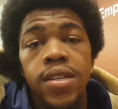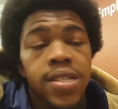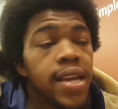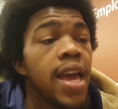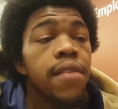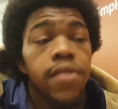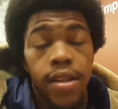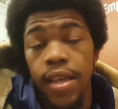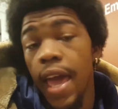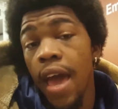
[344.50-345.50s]
It's like
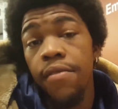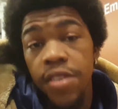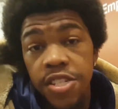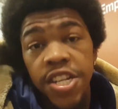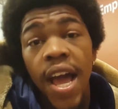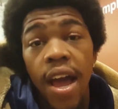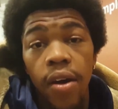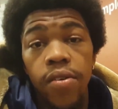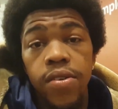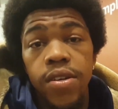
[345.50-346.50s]
having a
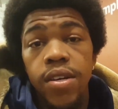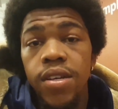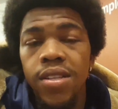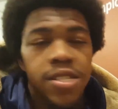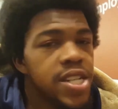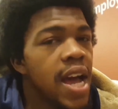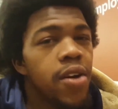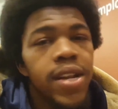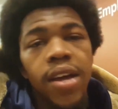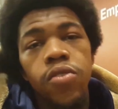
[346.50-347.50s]
child. The
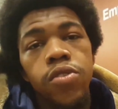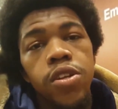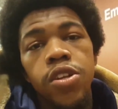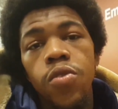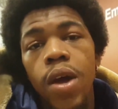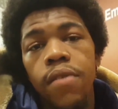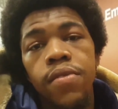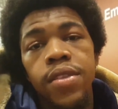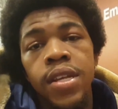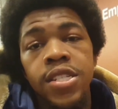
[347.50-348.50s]
child not going to know
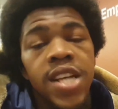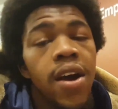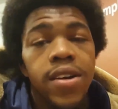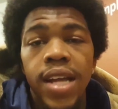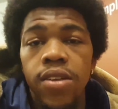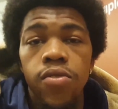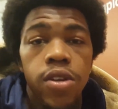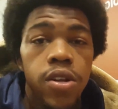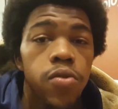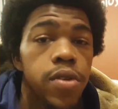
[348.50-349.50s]
everything. The child not
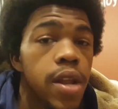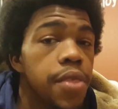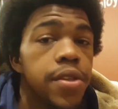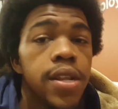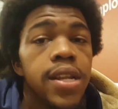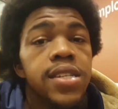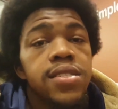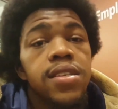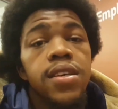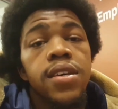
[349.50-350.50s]
going to know nothing
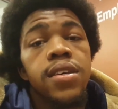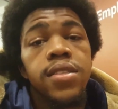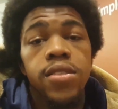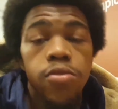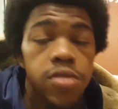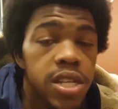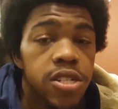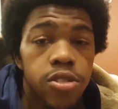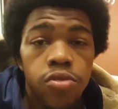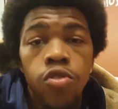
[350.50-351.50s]
unless you teach
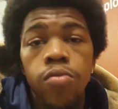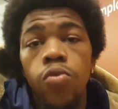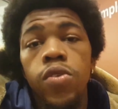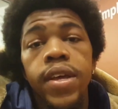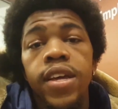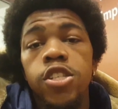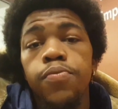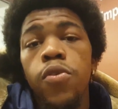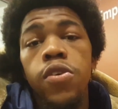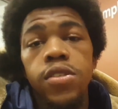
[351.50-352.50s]
it to them or they
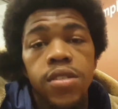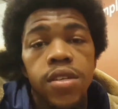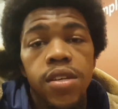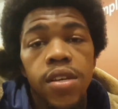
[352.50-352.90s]
experience it.